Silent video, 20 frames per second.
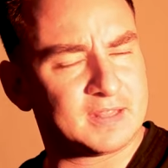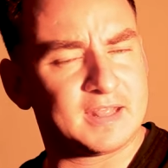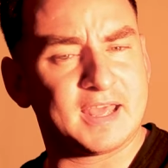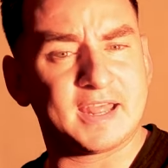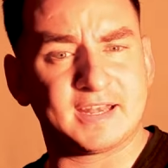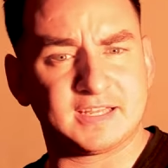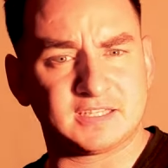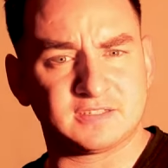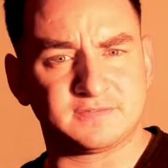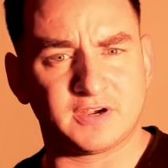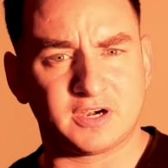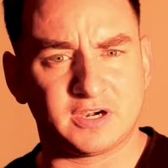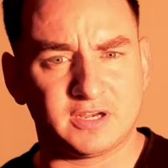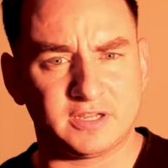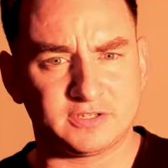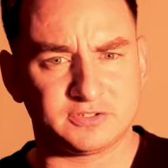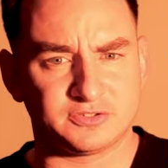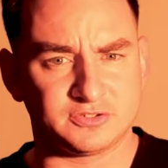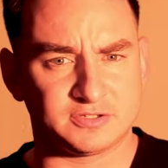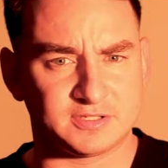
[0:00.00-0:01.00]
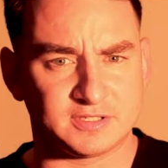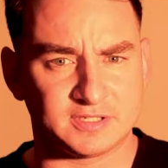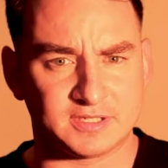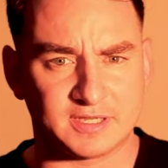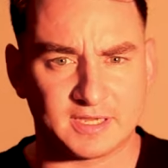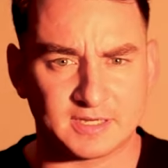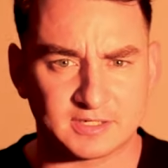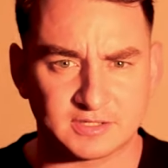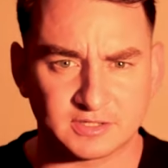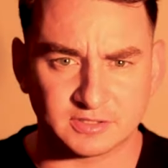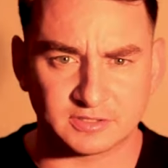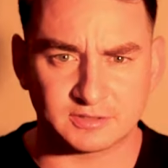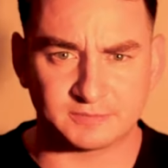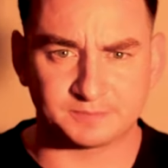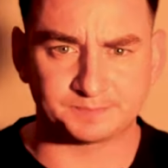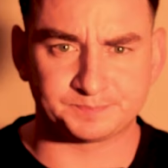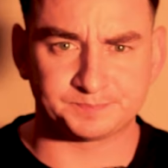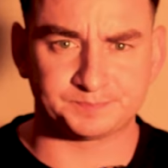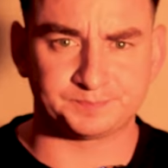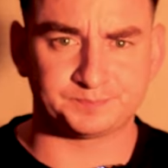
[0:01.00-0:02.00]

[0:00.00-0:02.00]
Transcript: That is very interesting actually.